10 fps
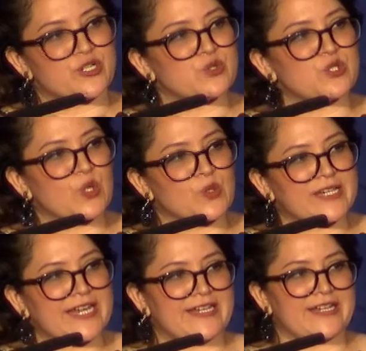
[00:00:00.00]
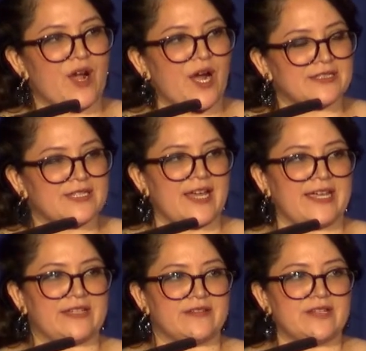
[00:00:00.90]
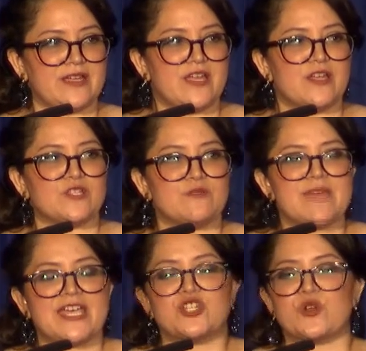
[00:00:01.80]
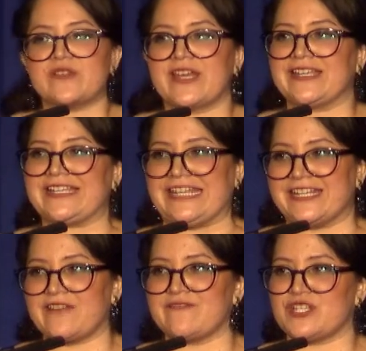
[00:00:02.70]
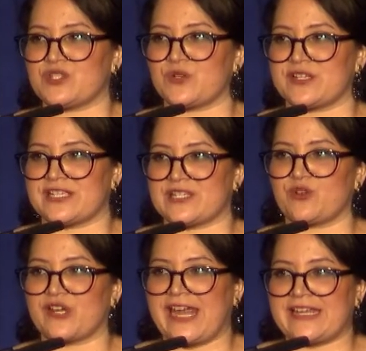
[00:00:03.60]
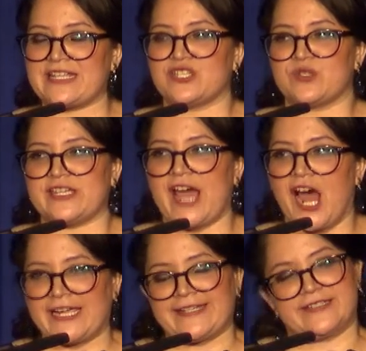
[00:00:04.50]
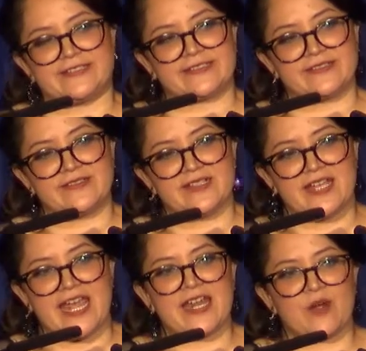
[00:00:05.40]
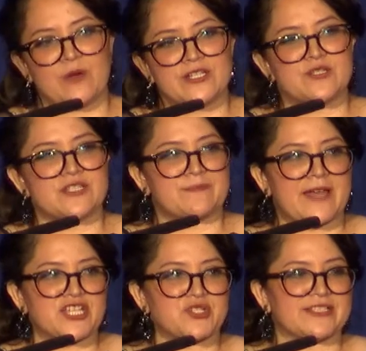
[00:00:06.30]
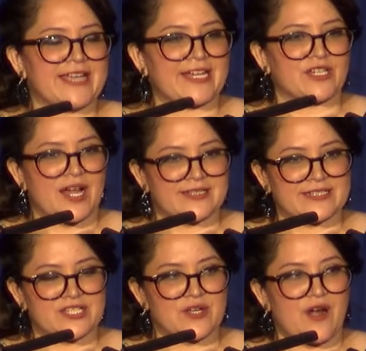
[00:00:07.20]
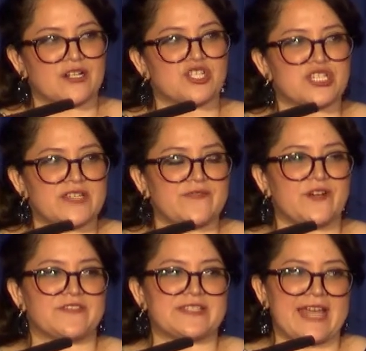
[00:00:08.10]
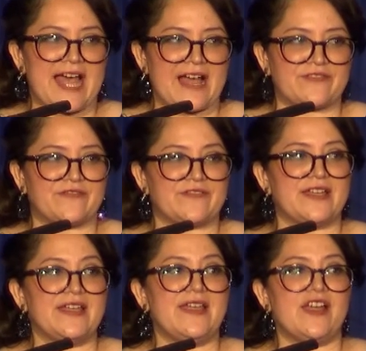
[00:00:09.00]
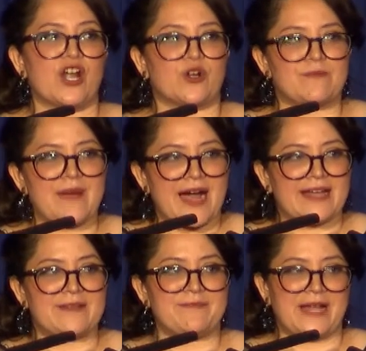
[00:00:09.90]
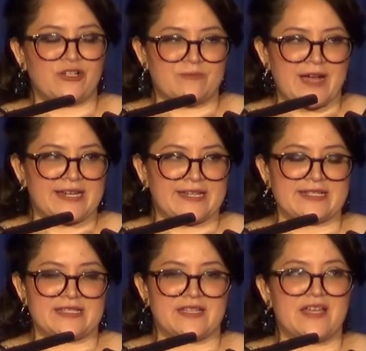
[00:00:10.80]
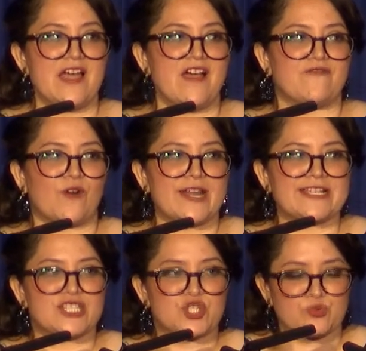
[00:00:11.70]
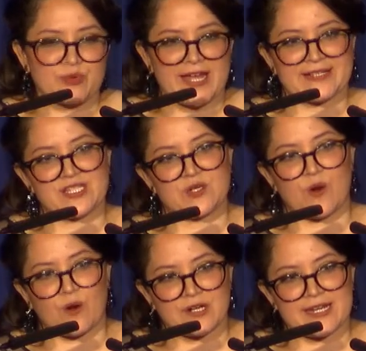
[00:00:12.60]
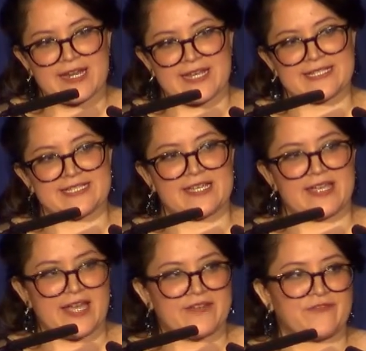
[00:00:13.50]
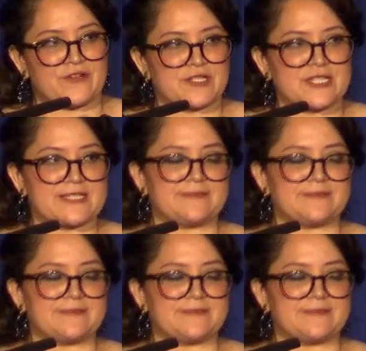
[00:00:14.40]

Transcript: who donated online to make sure that needed resources were getting to the island. And I want to especially acknowledge our Chief of Staff, Roman Palomares, for his direct organizing efforts.